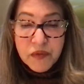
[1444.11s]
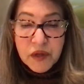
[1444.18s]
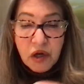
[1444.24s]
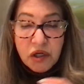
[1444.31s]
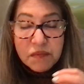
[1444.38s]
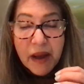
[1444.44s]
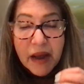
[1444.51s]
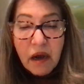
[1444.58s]

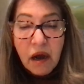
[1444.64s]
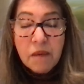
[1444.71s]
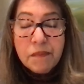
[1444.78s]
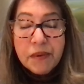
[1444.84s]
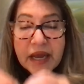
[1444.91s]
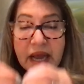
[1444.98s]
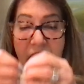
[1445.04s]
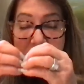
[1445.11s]
because my
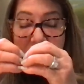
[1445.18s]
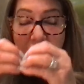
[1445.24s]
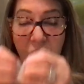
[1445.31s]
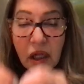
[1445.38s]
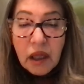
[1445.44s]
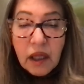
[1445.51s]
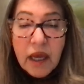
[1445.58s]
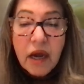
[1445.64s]
company has a
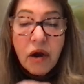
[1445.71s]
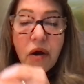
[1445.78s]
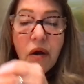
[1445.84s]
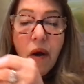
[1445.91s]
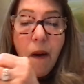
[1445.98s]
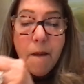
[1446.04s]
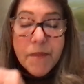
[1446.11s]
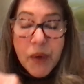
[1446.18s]

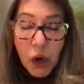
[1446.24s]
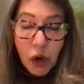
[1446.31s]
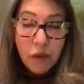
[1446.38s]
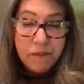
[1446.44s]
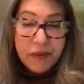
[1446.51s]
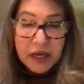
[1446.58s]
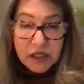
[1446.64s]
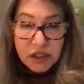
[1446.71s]
clear
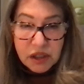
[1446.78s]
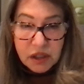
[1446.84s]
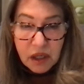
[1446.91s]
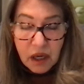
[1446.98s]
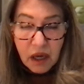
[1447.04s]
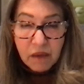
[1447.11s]
purpose,